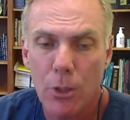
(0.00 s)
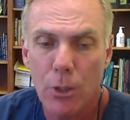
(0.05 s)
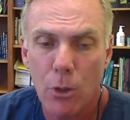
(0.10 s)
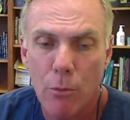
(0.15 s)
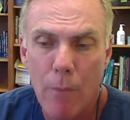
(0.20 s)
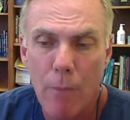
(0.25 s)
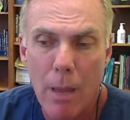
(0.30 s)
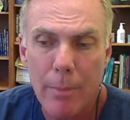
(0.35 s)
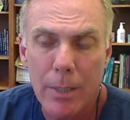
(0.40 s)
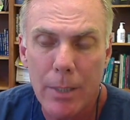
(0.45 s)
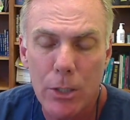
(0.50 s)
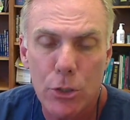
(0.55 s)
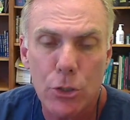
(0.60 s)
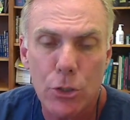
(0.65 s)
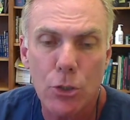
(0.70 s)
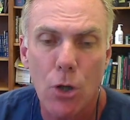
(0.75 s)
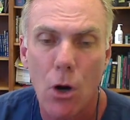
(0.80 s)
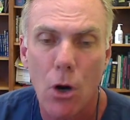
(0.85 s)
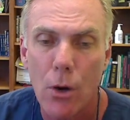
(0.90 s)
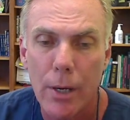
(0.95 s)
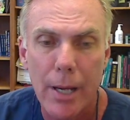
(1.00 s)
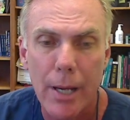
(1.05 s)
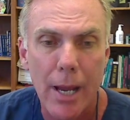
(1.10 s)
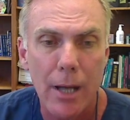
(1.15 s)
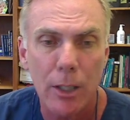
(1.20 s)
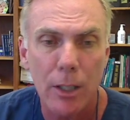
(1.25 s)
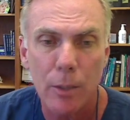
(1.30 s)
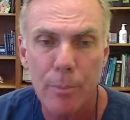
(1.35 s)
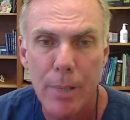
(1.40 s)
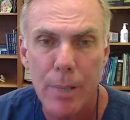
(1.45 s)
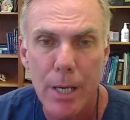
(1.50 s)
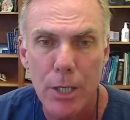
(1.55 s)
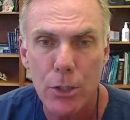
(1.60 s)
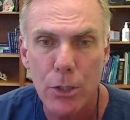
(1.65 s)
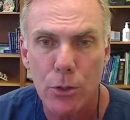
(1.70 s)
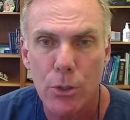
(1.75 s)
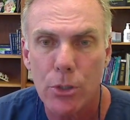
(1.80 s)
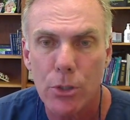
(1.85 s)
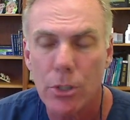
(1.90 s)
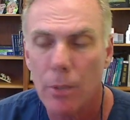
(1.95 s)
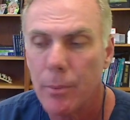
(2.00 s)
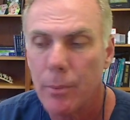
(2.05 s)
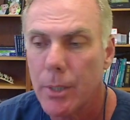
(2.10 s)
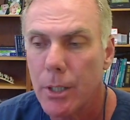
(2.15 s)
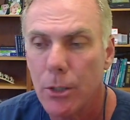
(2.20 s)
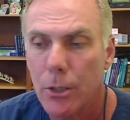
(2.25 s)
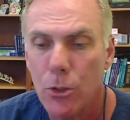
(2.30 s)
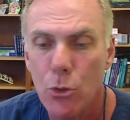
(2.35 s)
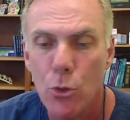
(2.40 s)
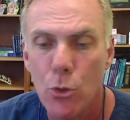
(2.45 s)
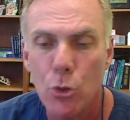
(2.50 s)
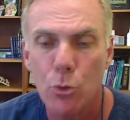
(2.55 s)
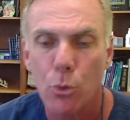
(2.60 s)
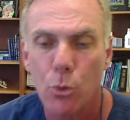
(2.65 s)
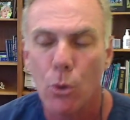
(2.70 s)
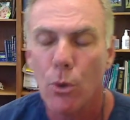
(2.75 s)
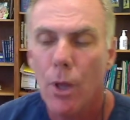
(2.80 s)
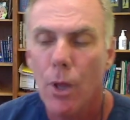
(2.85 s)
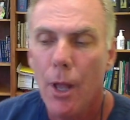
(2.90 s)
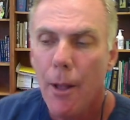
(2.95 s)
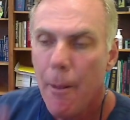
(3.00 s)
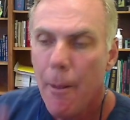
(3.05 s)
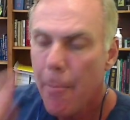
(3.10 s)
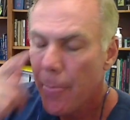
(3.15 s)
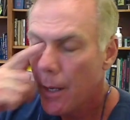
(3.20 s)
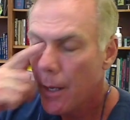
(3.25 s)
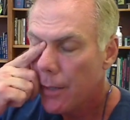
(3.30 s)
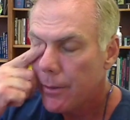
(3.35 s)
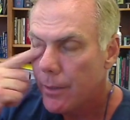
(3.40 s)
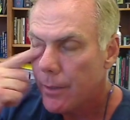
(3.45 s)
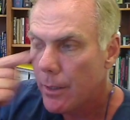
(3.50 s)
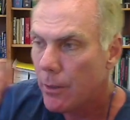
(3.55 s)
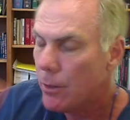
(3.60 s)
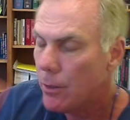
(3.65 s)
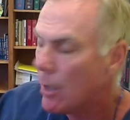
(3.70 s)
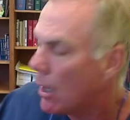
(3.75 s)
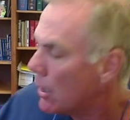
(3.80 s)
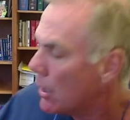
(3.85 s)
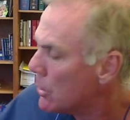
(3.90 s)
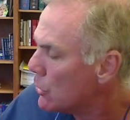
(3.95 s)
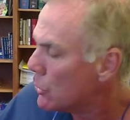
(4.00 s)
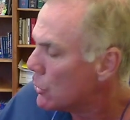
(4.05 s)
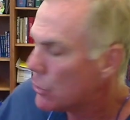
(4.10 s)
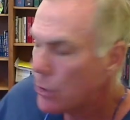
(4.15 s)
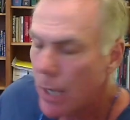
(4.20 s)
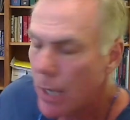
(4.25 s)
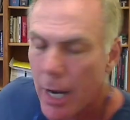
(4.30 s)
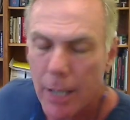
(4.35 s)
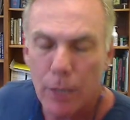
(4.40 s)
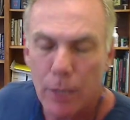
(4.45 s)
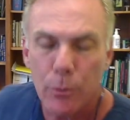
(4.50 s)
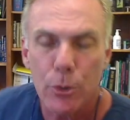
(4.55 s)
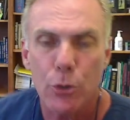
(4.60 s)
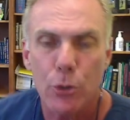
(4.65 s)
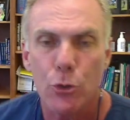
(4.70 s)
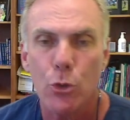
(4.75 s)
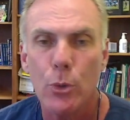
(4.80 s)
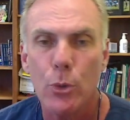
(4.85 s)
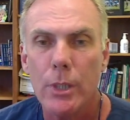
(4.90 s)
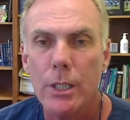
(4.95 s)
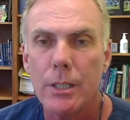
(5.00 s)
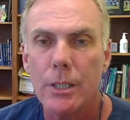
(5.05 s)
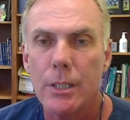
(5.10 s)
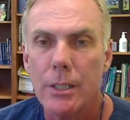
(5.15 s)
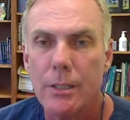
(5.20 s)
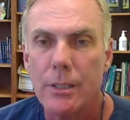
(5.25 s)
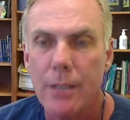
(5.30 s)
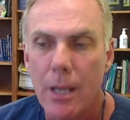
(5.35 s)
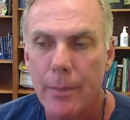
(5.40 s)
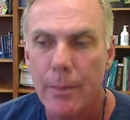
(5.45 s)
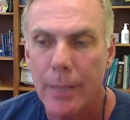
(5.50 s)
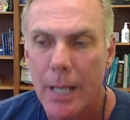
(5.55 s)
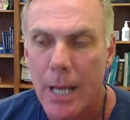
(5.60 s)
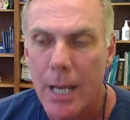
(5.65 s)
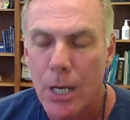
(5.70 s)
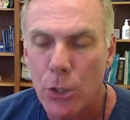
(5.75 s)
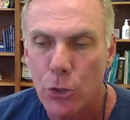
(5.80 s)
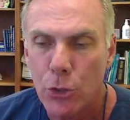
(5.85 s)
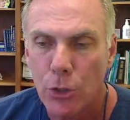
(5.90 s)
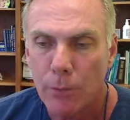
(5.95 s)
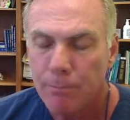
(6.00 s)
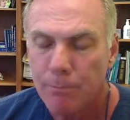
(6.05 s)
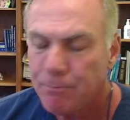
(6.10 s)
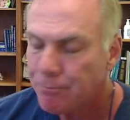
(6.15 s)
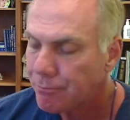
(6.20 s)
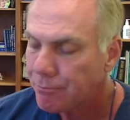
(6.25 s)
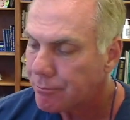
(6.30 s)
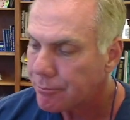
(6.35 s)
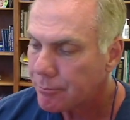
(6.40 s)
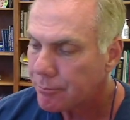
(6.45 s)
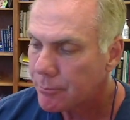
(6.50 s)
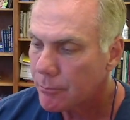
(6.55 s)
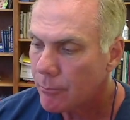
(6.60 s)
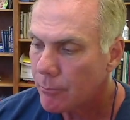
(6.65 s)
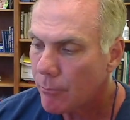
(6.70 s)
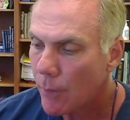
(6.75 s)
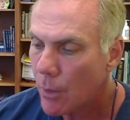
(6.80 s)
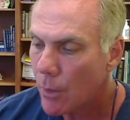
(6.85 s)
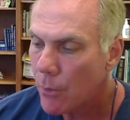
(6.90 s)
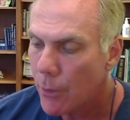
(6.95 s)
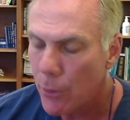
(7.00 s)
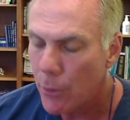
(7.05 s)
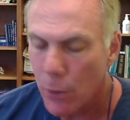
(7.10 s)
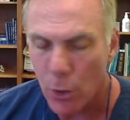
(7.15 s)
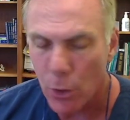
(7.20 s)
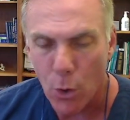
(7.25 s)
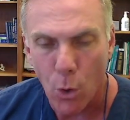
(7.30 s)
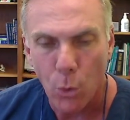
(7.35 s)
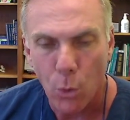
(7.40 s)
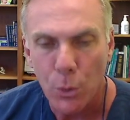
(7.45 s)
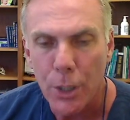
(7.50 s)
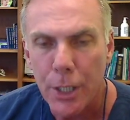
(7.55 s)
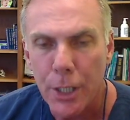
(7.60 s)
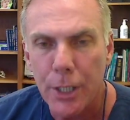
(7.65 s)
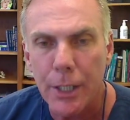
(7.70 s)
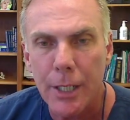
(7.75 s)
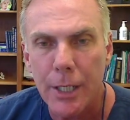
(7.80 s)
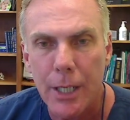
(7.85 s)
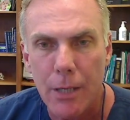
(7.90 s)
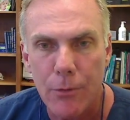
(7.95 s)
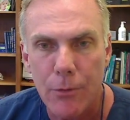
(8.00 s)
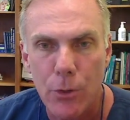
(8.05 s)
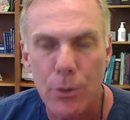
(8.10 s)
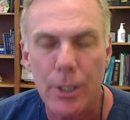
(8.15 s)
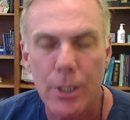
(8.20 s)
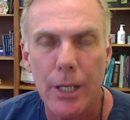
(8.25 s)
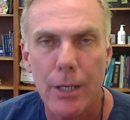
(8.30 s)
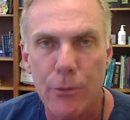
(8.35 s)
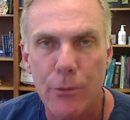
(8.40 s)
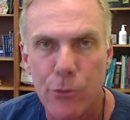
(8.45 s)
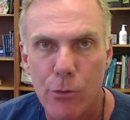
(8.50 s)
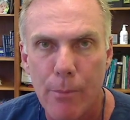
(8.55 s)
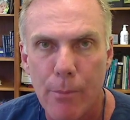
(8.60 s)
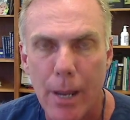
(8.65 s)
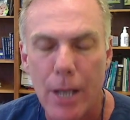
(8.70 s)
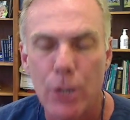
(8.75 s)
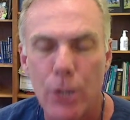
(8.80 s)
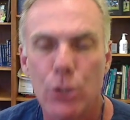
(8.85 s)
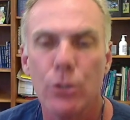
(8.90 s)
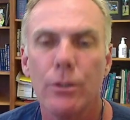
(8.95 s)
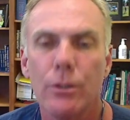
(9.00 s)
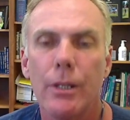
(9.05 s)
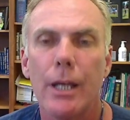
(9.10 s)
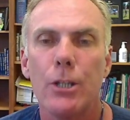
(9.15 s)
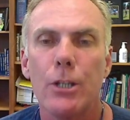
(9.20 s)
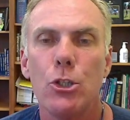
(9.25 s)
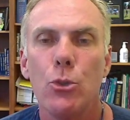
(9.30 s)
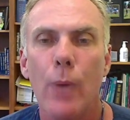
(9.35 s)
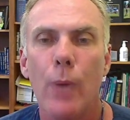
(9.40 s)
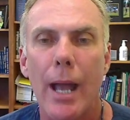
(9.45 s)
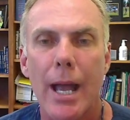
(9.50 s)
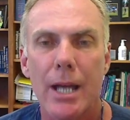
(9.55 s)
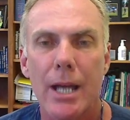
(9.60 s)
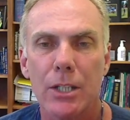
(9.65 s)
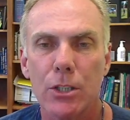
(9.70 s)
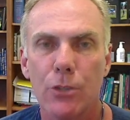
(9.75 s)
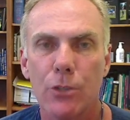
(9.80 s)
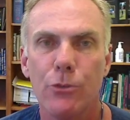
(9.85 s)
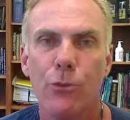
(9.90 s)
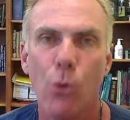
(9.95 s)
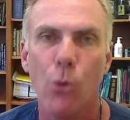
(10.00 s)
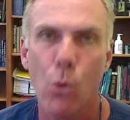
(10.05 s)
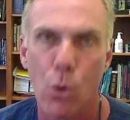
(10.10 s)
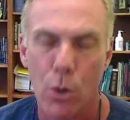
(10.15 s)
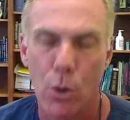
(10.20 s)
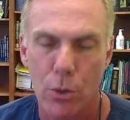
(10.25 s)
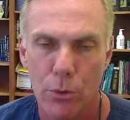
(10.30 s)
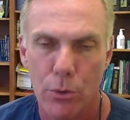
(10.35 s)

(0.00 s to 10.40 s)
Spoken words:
maybe a scarring alopecia or something unusual. Understand that when you're doing this examination, they're only going to give you the information that you ask for.